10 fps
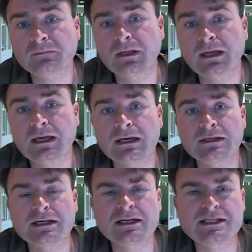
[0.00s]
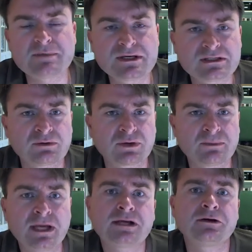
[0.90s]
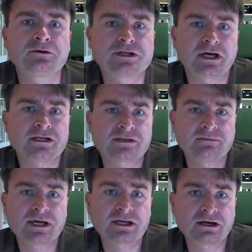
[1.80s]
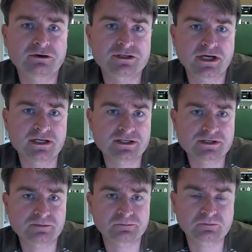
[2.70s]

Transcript: And especially with Medicare changes.